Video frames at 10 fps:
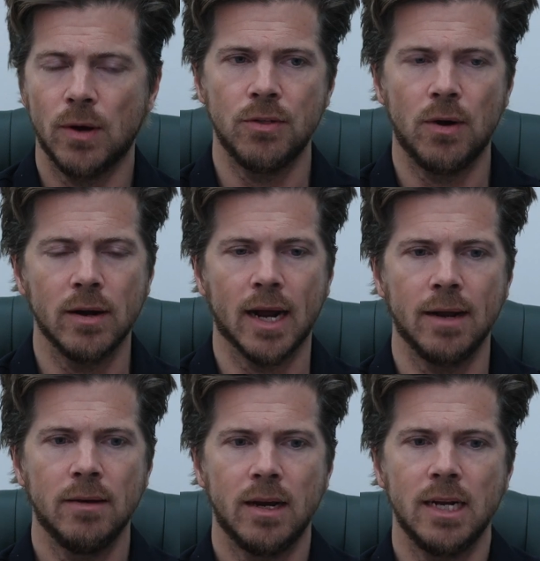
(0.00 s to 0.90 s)
So I thought,
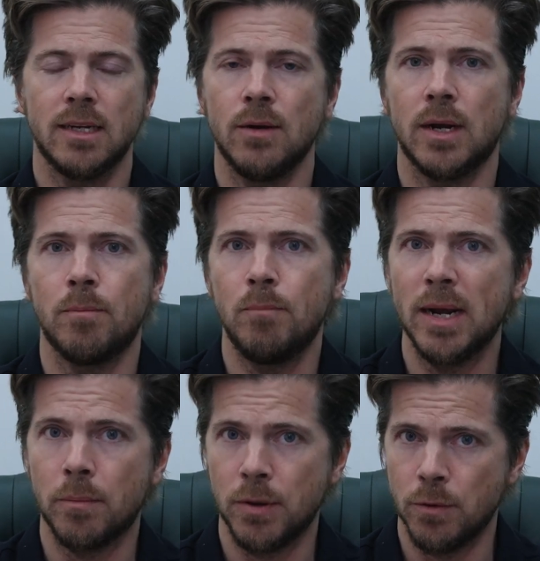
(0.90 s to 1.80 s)
okay, let's say we had
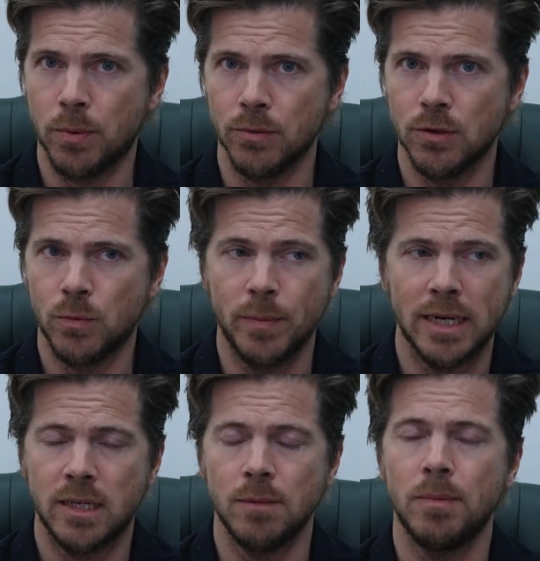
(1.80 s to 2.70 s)
bigger pupils, we'd
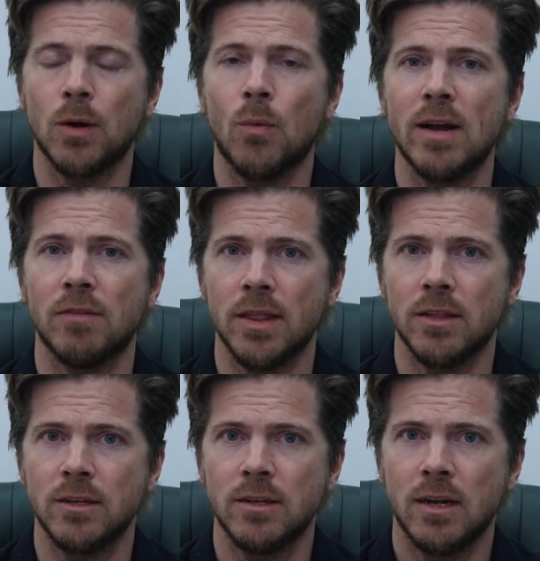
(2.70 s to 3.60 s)
be able to see bigger
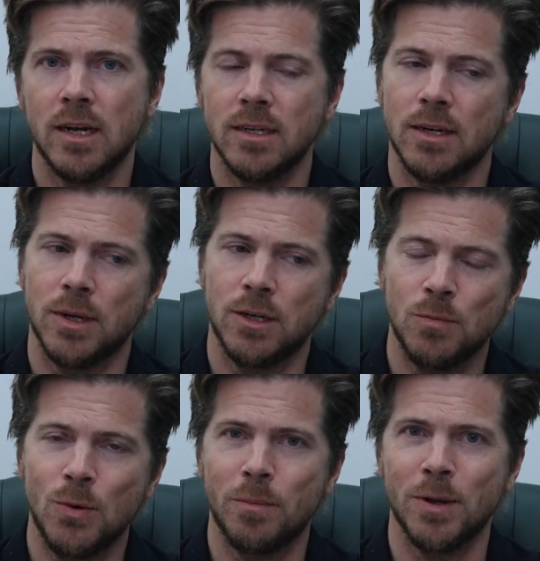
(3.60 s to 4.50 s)
wavelengths. Let's say we had
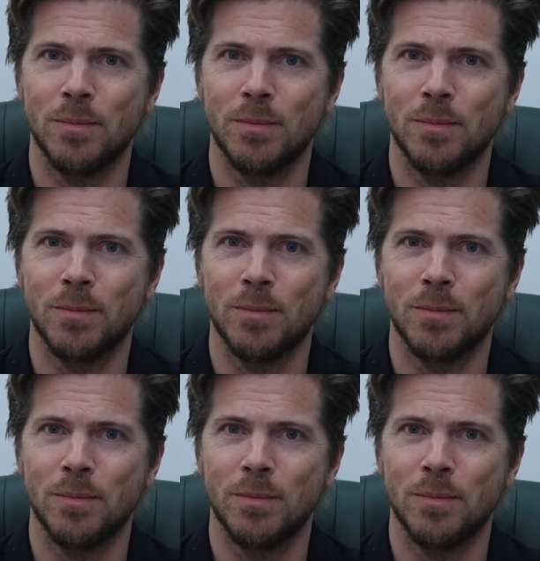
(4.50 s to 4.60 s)
smaller